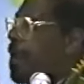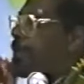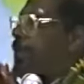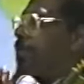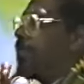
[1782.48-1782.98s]
the
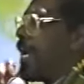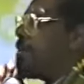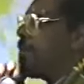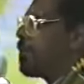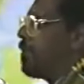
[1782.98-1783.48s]
person who's
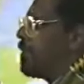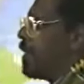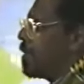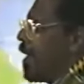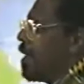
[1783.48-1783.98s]
able to
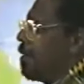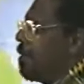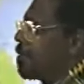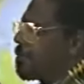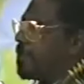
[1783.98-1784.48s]
sit there
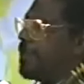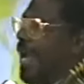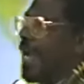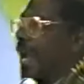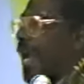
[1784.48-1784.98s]
and look through
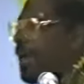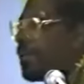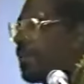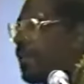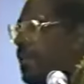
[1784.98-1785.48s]
that
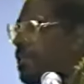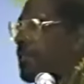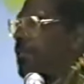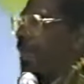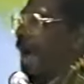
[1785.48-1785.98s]
ad,
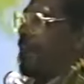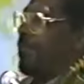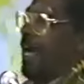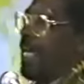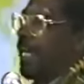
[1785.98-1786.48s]
to
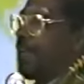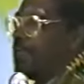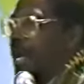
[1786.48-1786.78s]
laugh at it